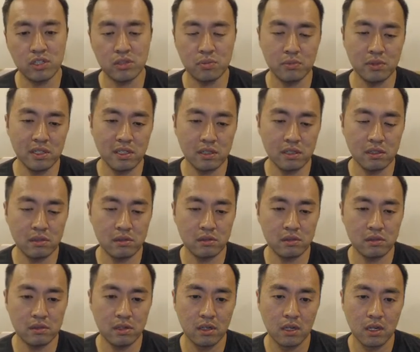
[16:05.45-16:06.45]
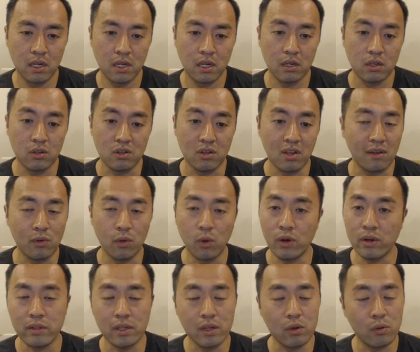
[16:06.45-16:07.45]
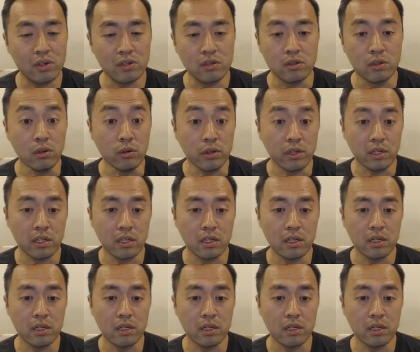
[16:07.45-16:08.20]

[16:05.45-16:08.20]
means you have no idea what it's doing.